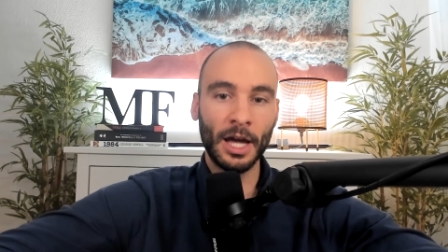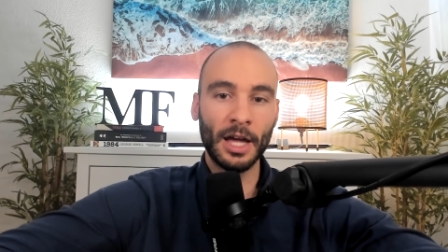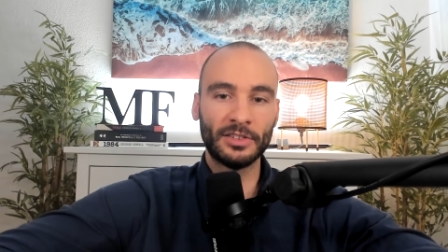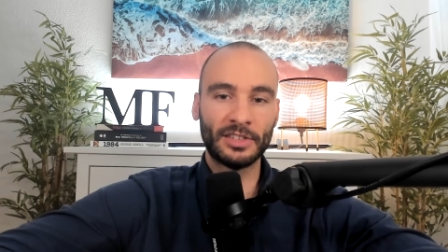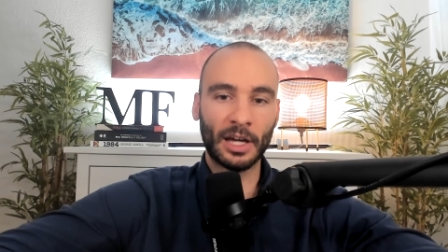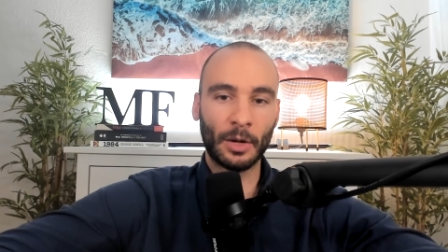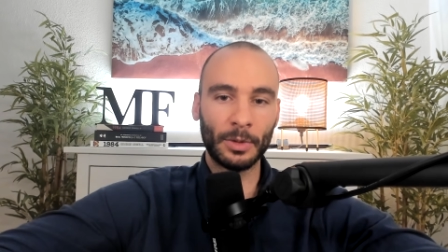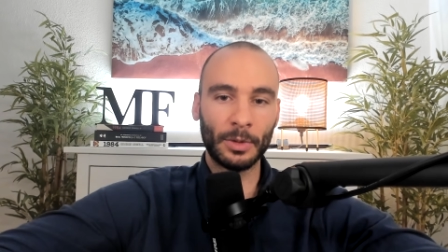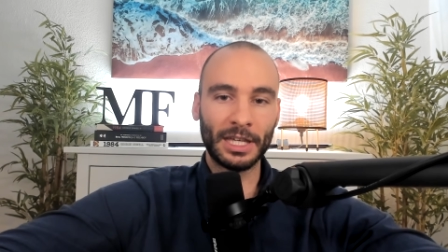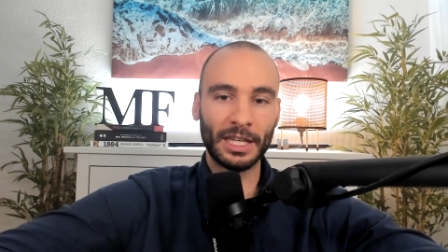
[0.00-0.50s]

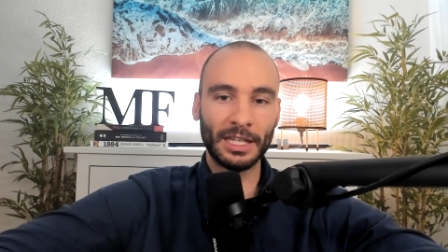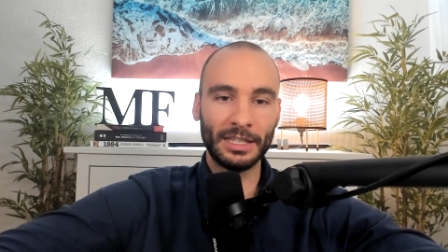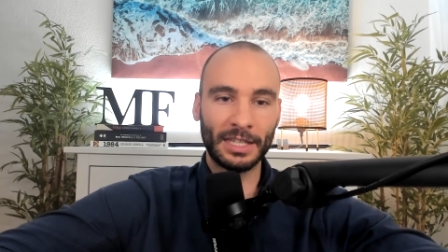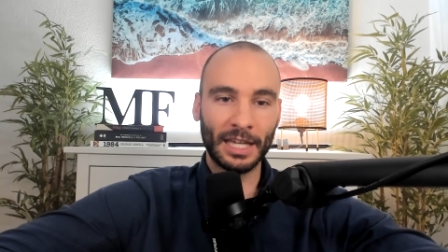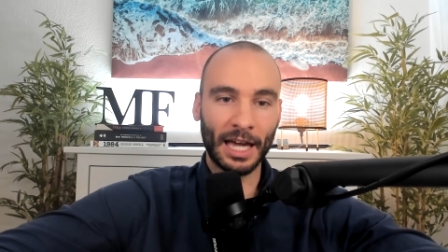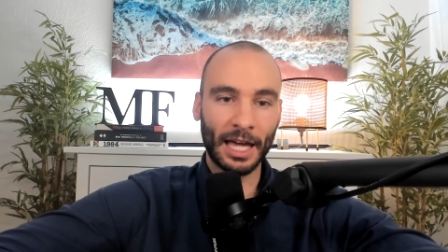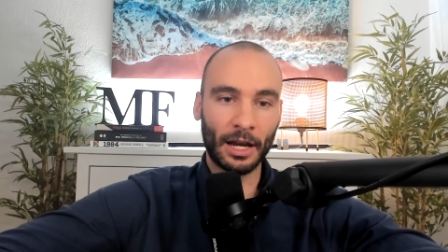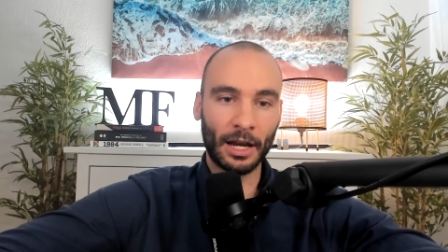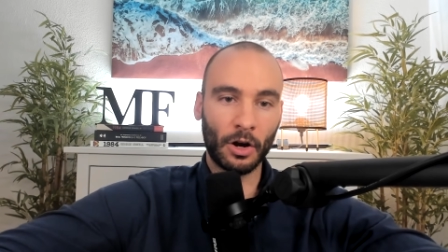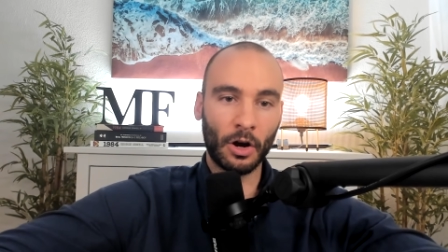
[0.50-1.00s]
so that we can
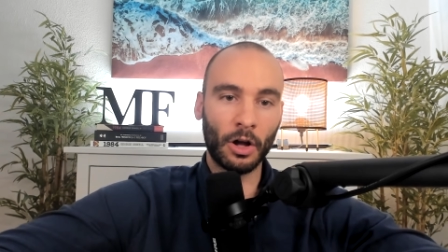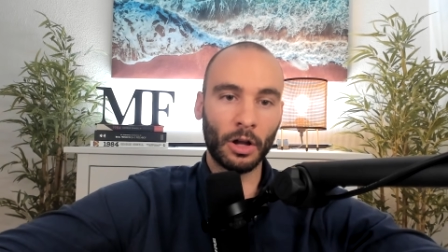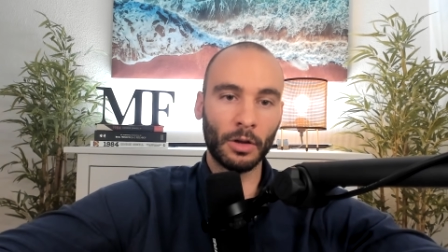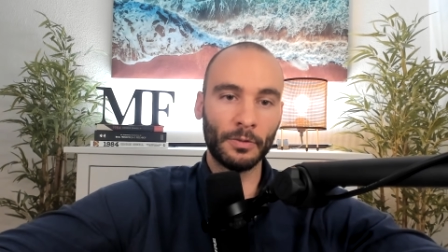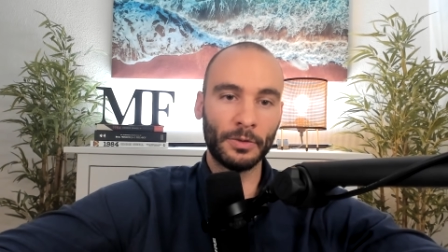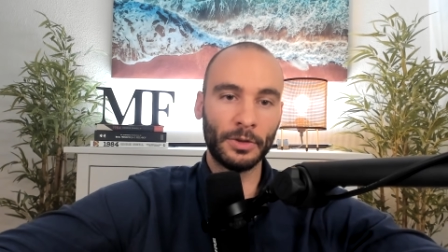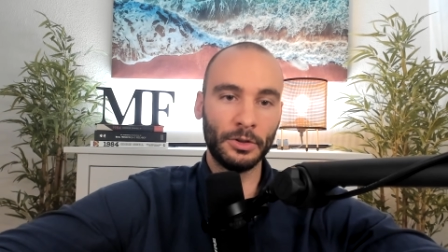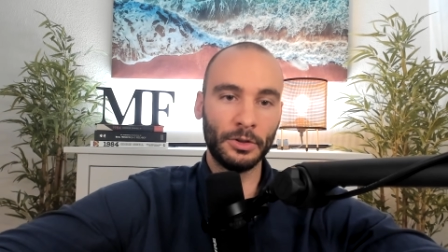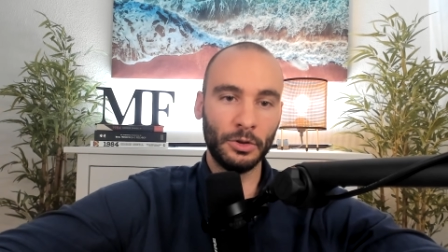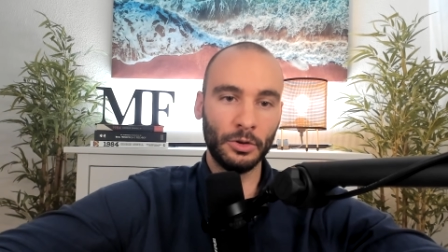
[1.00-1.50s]
get all
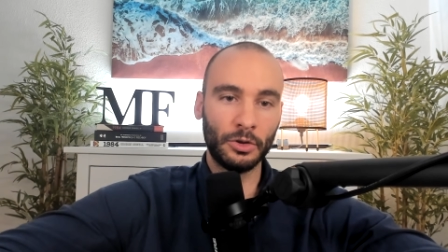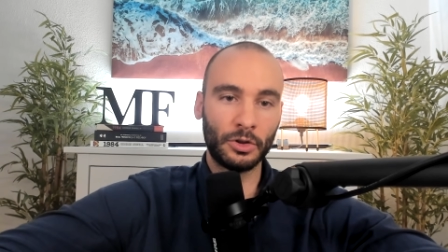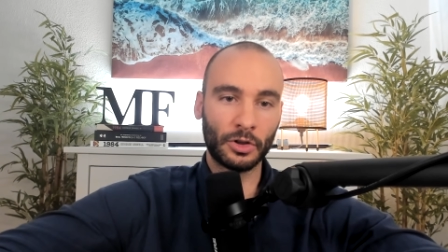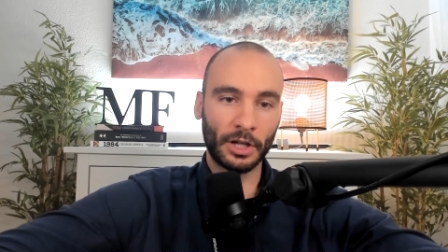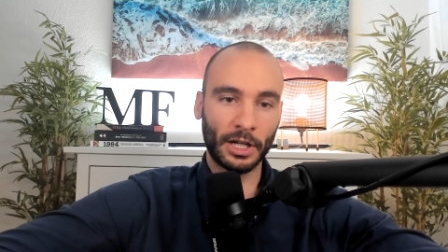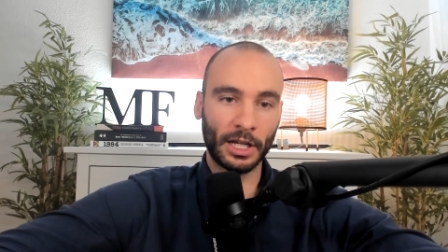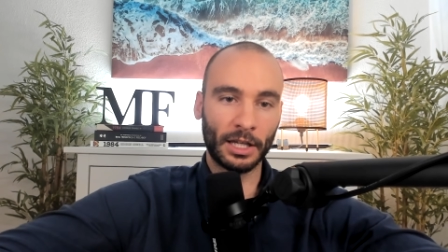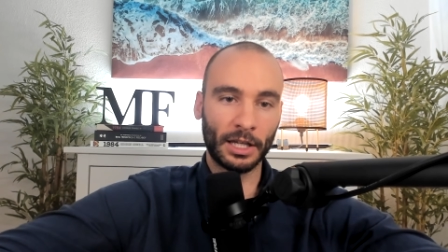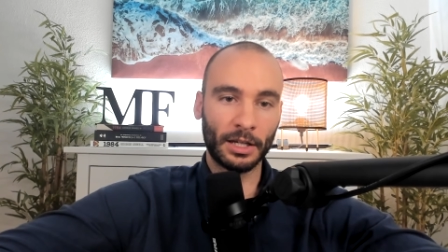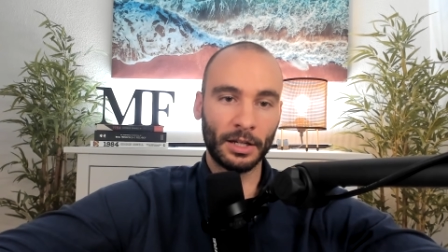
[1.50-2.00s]
of the
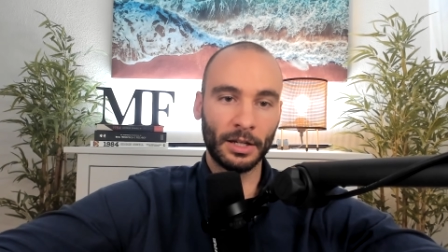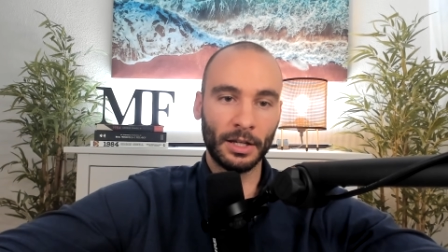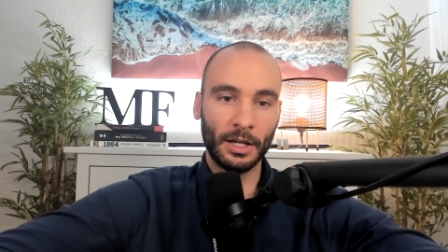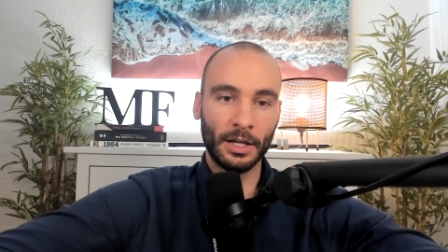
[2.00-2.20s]
nutrient.